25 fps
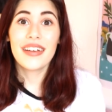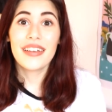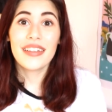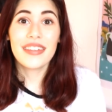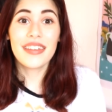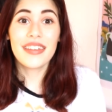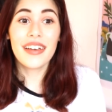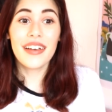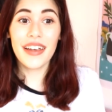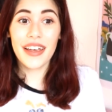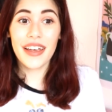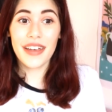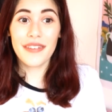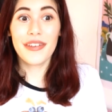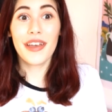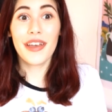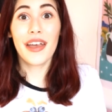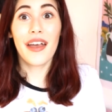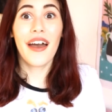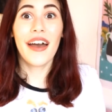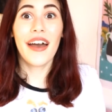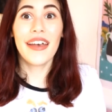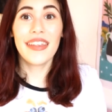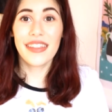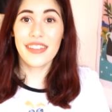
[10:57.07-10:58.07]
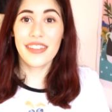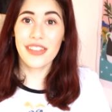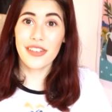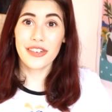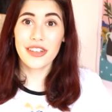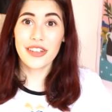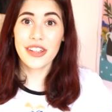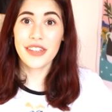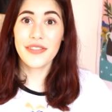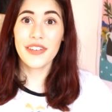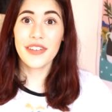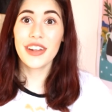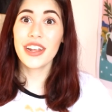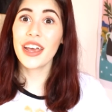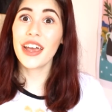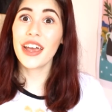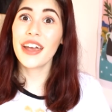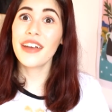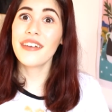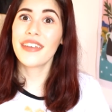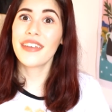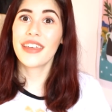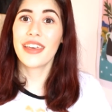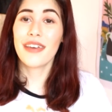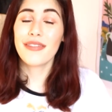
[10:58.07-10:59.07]
So if you guys enjoyed this
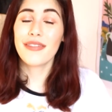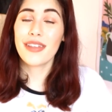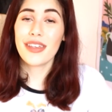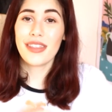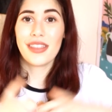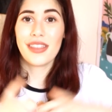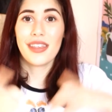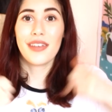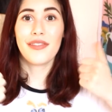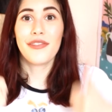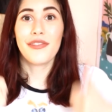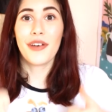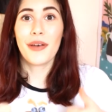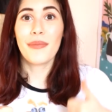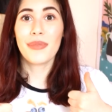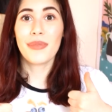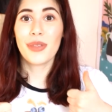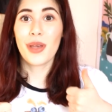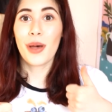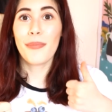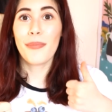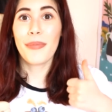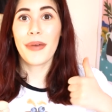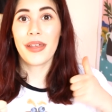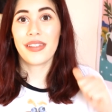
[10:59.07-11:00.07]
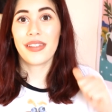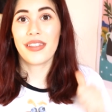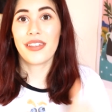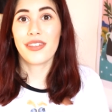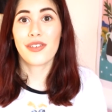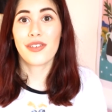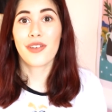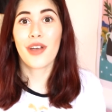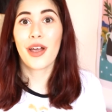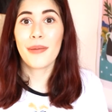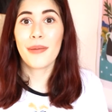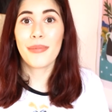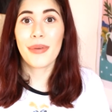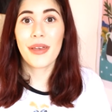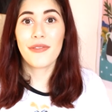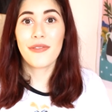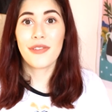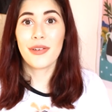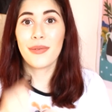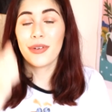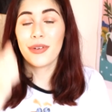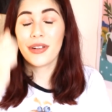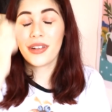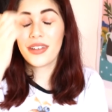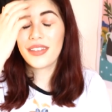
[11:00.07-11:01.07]
video, give this a thumbs up and subscribe if
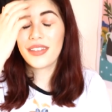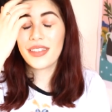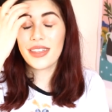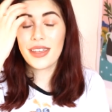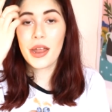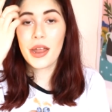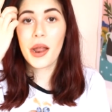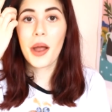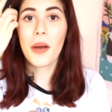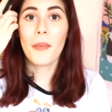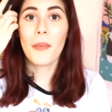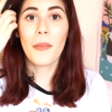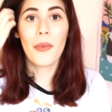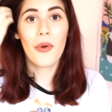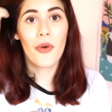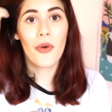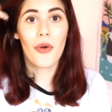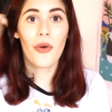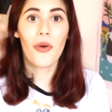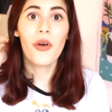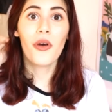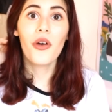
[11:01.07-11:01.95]
you want to see more